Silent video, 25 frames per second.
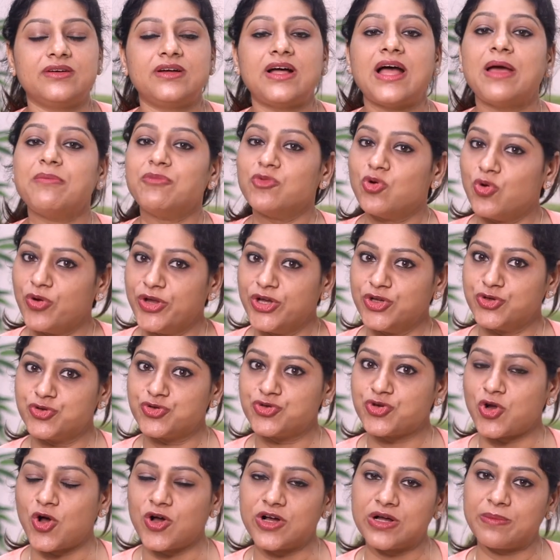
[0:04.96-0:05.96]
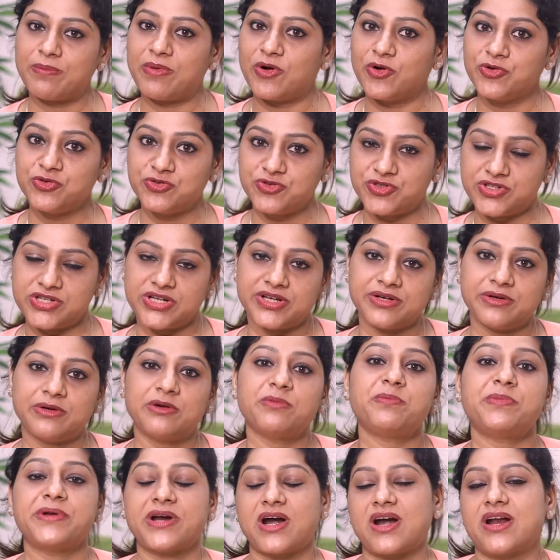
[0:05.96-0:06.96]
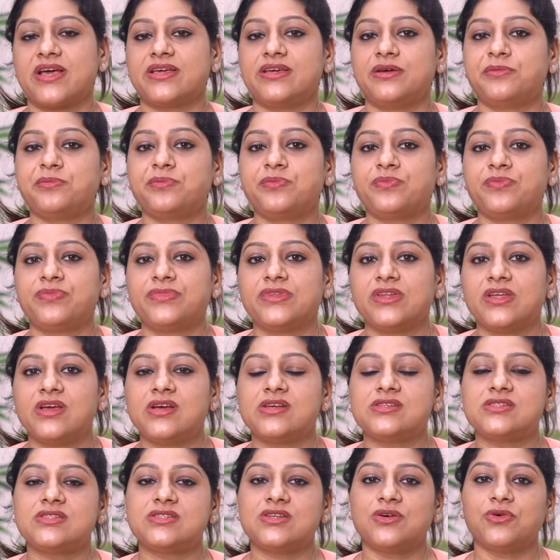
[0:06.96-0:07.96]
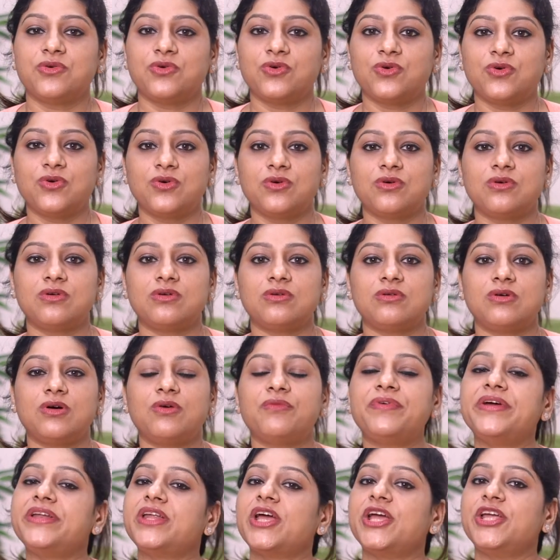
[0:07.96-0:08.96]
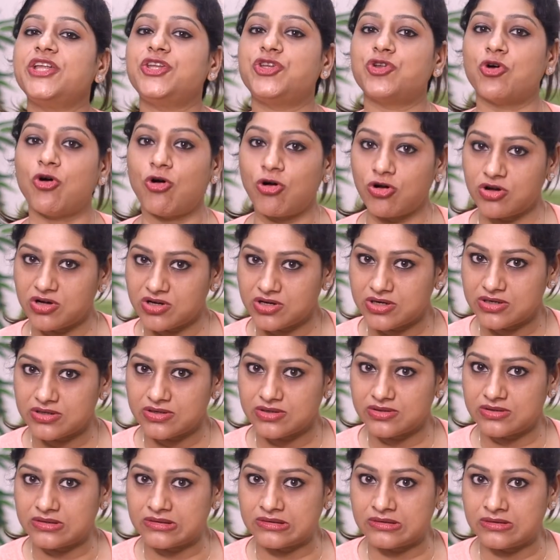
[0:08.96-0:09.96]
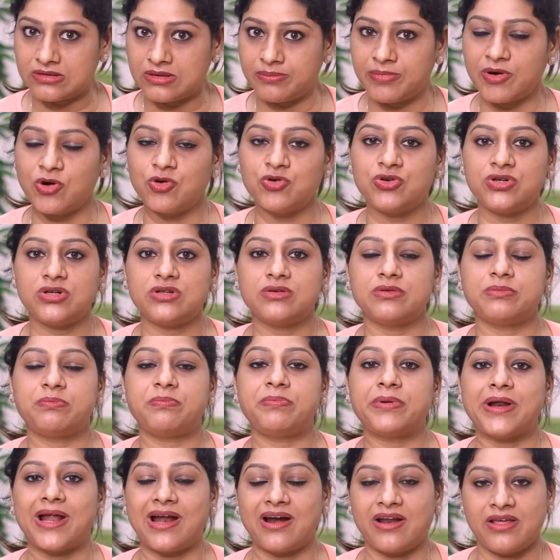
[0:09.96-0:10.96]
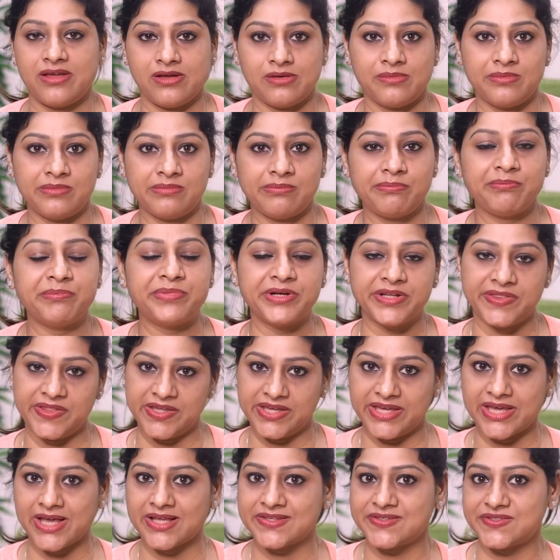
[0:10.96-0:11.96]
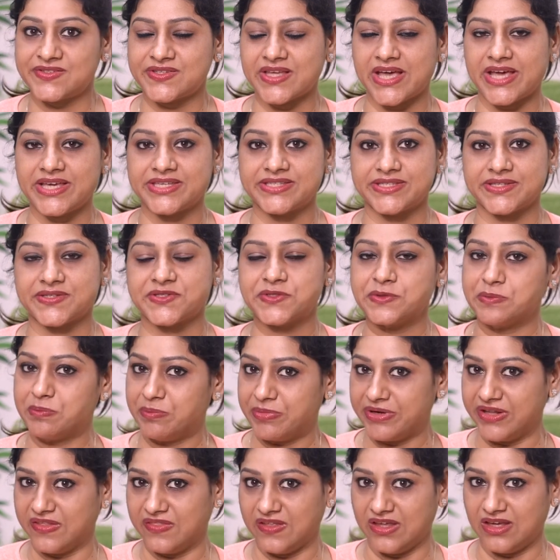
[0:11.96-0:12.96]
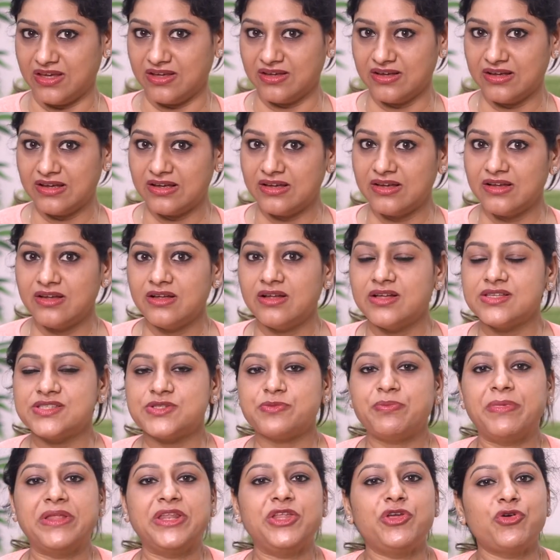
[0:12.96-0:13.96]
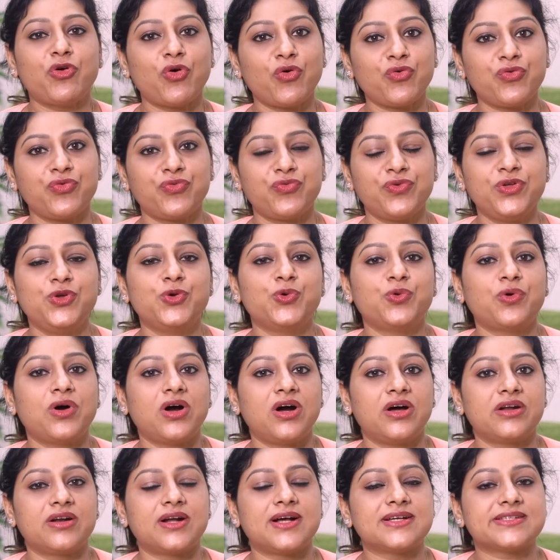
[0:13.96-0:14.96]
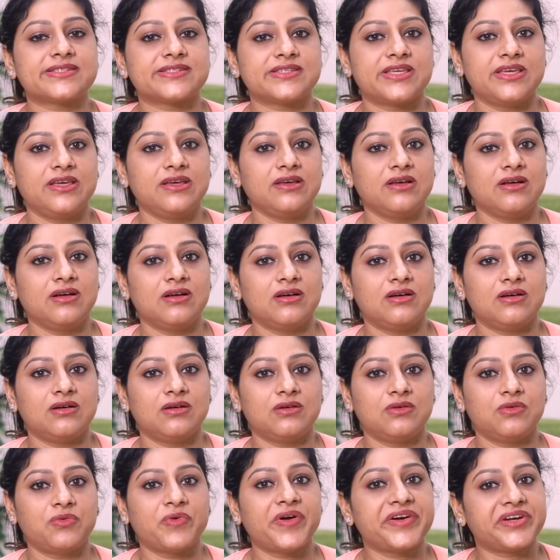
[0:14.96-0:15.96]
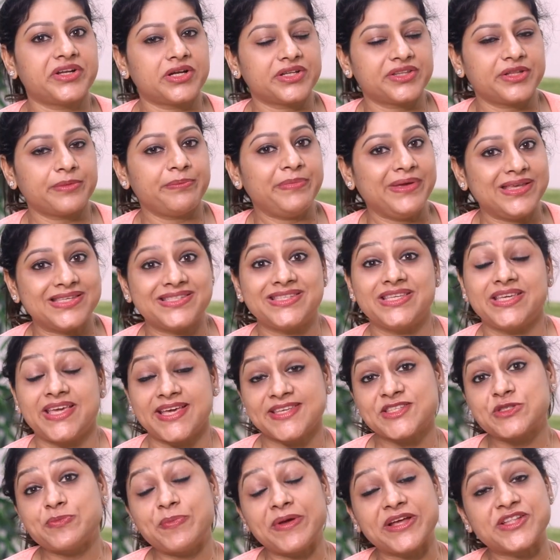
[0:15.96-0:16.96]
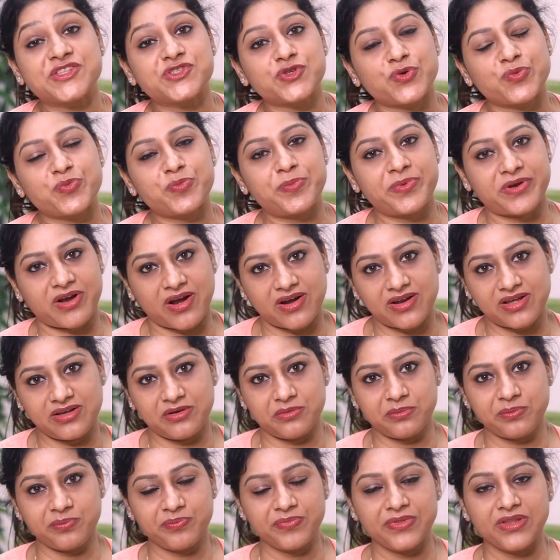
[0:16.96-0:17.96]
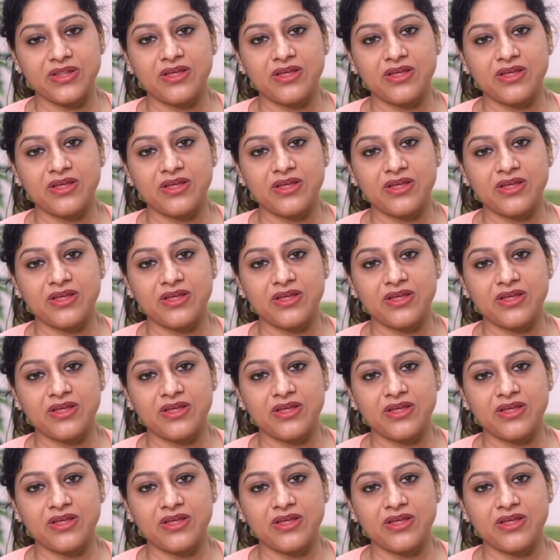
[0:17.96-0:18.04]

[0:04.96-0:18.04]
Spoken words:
I'm going to talk about pranayam. So, when I talk about pranayam, breathing exercises, breathing, so many of you are asking what are the basic aspects of pranayam